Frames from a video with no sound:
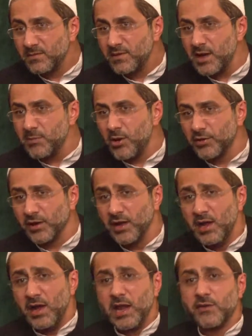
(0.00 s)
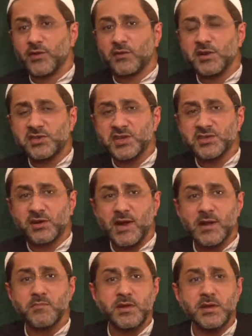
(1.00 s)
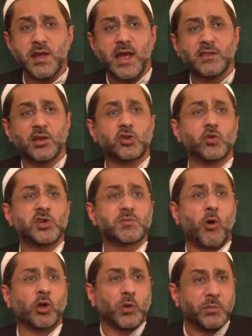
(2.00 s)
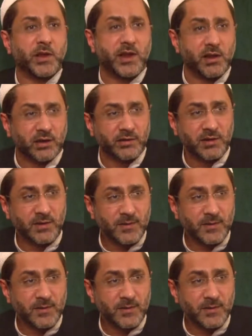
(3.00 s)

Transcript: Think about it. And if the Christians are right, me and the Jewish both will be killed.